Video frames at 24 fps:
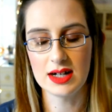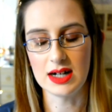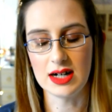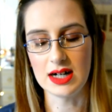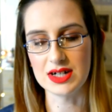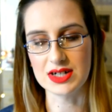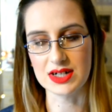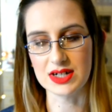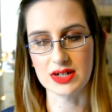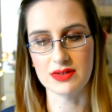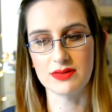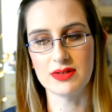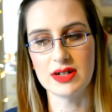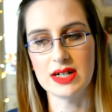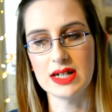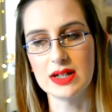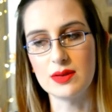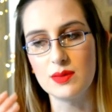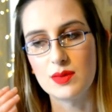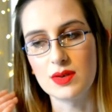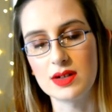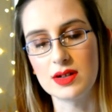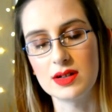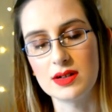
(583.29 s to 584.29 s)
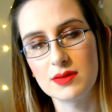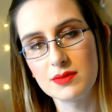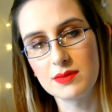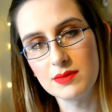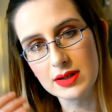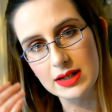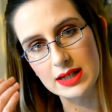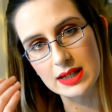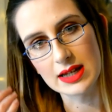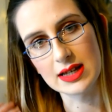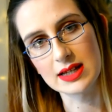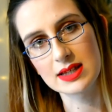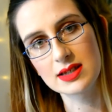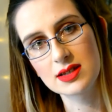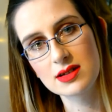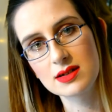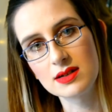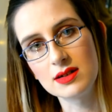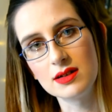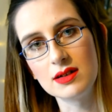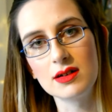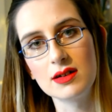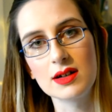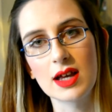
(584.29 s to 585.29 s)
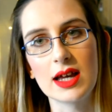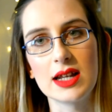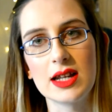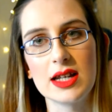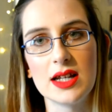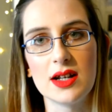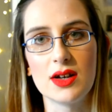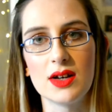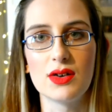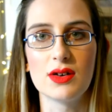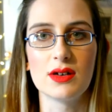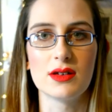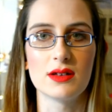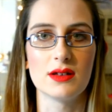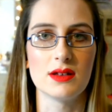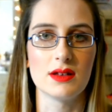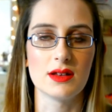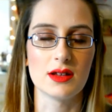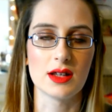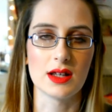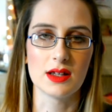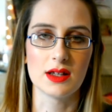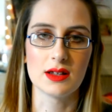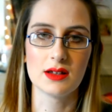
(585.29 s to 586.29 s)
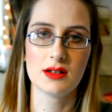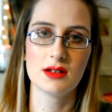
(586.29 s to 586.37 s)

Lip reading: I don't really want my ears to look any longer than they